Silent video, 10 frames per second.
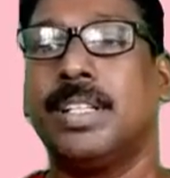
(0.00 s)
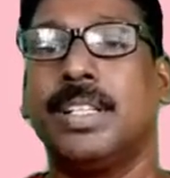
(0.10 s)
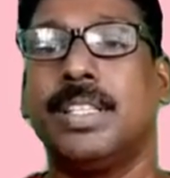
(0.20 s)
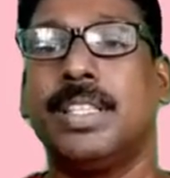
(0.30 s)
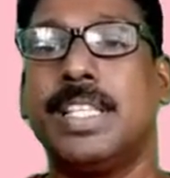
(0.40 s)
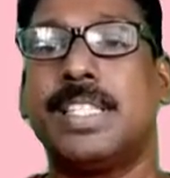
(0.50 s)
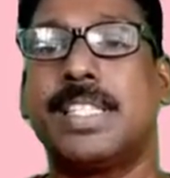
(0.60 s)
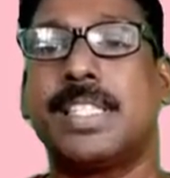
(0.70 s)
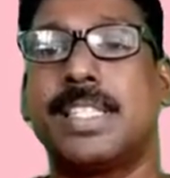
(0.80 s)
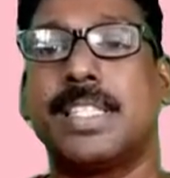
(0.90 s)

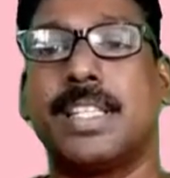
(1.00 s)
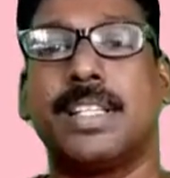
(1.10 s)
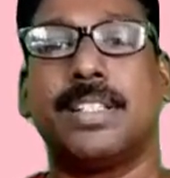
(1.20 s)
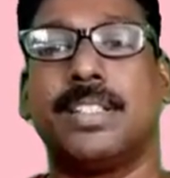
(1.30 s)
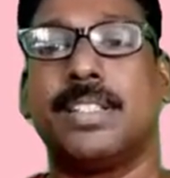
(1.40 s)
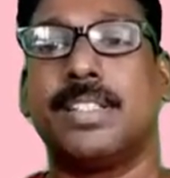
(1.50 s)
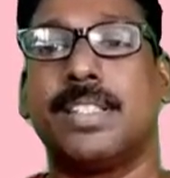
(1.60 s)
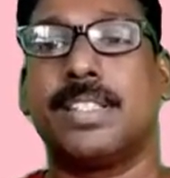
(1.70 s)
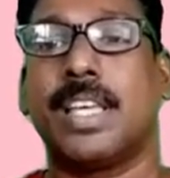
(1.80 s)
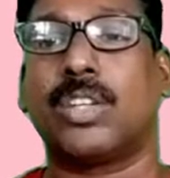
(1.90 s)
This
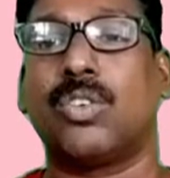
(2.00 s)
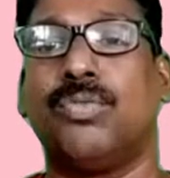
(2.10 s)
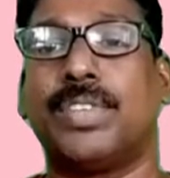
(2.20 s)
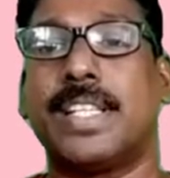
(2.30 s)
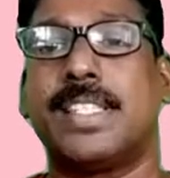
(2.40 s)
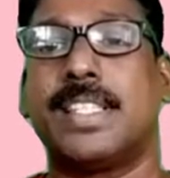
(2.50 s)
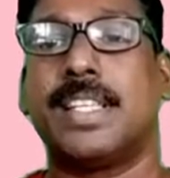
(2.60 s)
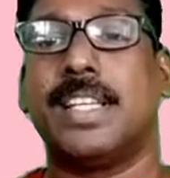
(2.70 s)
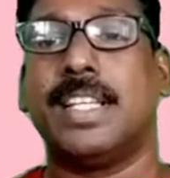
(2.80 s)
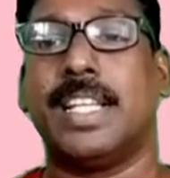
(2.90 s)
circumference,
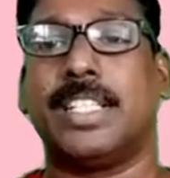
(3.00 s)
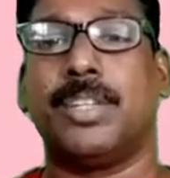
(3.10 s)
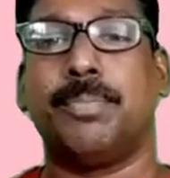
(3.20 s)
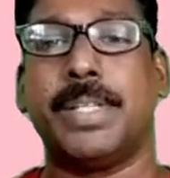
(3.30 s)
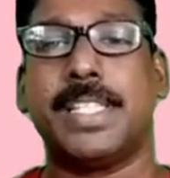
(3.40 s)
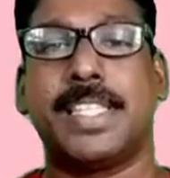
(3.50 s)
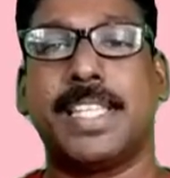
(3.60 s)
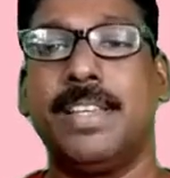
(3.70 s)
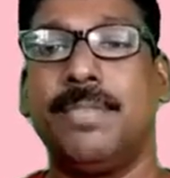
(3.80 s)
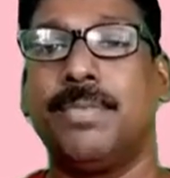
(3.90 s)
let it be
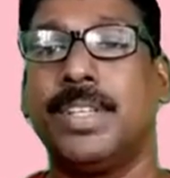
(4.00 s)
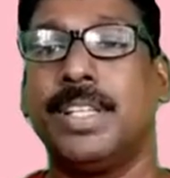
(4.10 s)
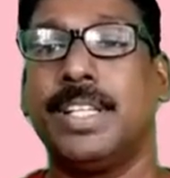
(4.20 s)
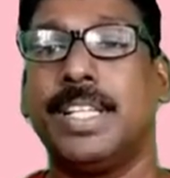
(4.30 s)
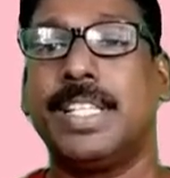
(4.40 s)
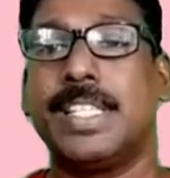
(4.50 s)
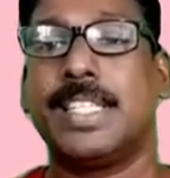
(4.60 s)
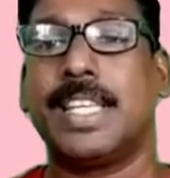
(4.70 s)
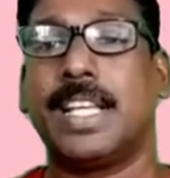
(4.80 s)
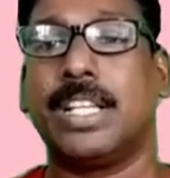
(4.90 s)
C, it
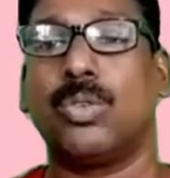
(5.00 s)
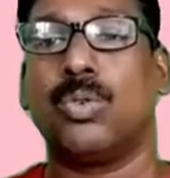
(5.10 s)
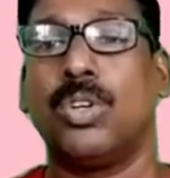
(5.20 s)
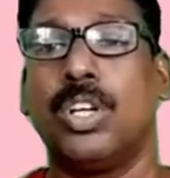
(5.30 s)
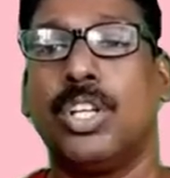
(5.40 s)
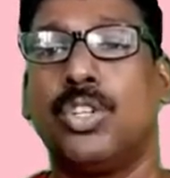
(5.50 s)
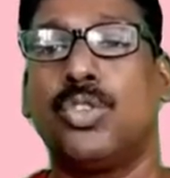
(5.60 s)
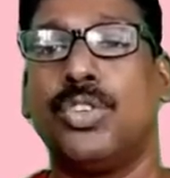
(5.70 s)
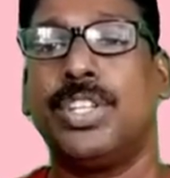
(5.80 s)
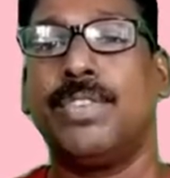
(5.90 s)
is equal to
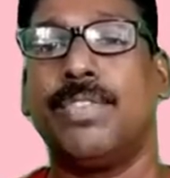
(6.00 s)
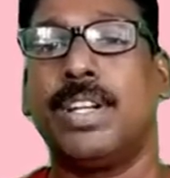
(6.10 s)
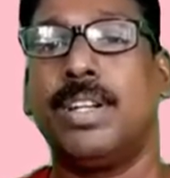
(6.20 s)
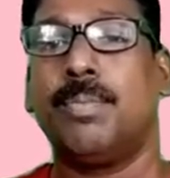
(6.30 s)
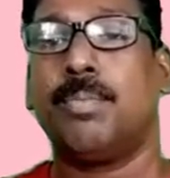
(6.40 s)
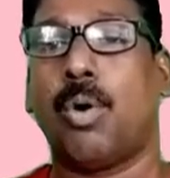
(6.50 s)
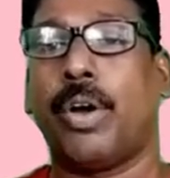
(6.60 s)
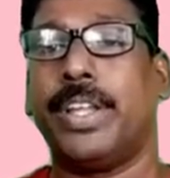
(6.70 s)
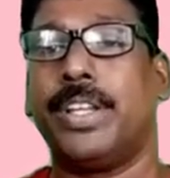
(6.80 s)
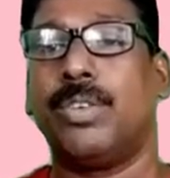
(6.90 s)

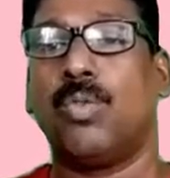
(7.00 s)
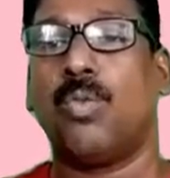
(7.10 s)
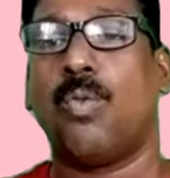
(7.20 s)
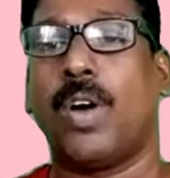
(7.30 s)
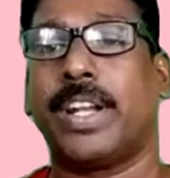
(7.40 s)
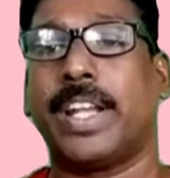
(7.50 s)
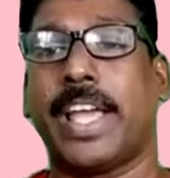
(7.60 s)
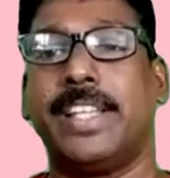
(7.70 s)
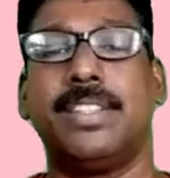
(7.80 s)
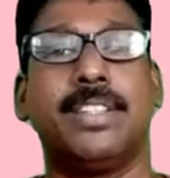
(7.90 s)

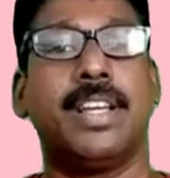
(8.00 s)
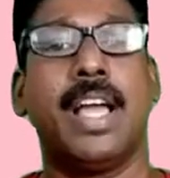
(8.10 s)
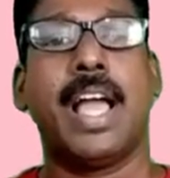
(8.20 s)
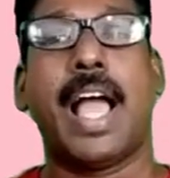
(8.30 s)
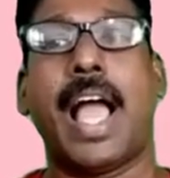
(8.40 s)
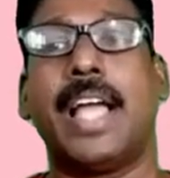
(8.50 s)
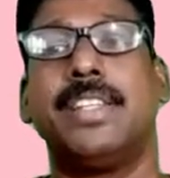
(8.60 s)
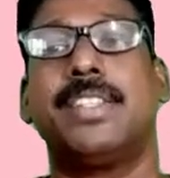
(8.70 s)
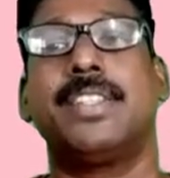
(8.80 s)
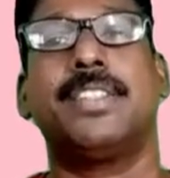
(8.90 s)
21.19
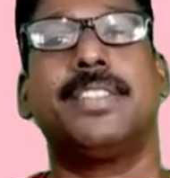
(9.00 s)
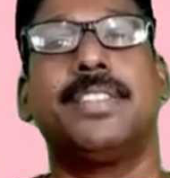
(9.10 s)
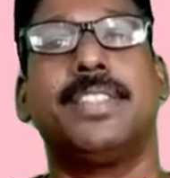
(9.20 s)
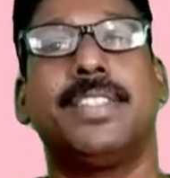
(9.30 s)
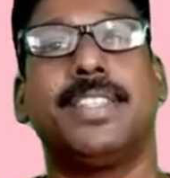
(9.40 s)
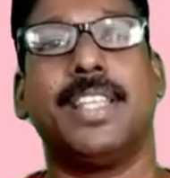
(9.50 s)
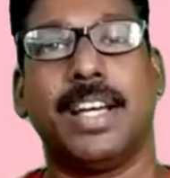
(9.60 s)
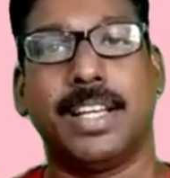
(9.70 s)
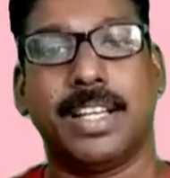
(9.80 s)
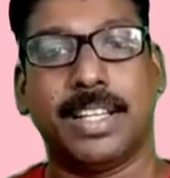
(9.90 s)
and
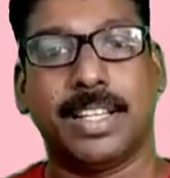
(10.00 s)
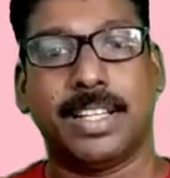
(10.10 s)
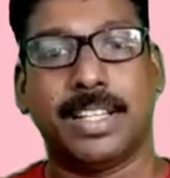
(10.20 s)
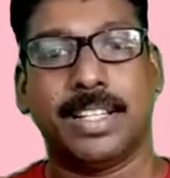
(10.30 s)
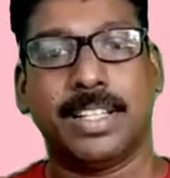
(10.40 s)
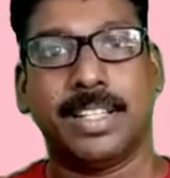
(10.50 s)
the